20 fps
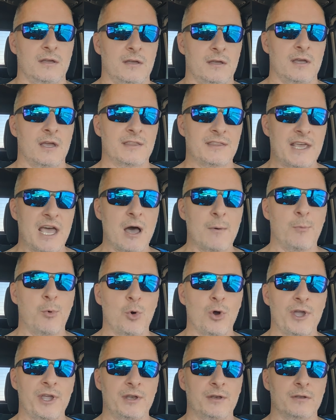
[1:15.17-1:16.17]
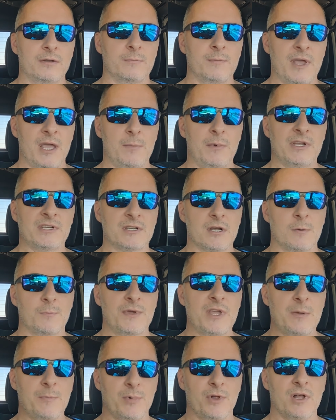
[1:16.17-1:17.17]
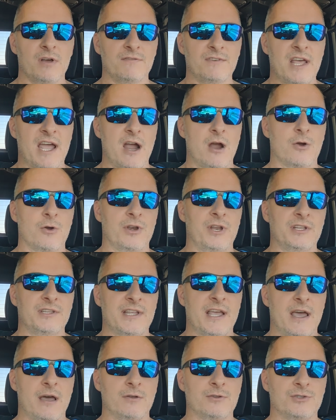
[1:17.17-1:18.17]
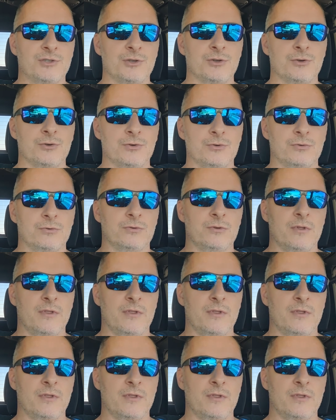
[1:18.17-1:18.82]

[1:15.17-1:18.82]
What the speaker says: at that point, maybe some people have narrowed it down to